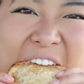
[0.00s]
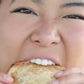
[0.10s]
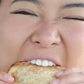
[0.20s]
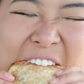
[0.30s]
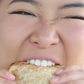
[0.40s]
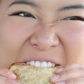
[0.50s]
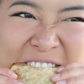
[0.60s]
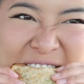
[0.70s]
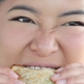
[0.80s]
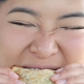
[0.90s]

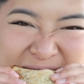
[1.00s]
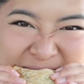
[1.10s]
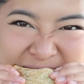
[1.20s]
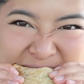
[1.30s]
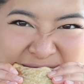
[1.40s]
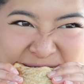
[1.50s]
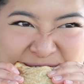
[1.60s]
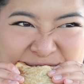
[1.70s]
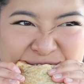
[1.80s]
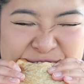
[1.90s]

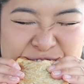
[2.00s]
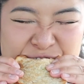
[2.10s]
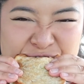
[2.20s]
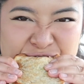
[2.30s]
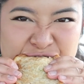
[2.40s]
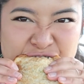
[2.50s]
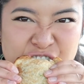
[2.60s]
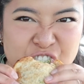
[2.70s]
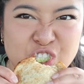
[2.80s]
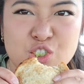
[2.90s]

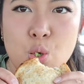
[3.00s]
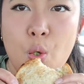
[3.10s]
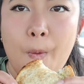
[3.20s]
Nobody speaks.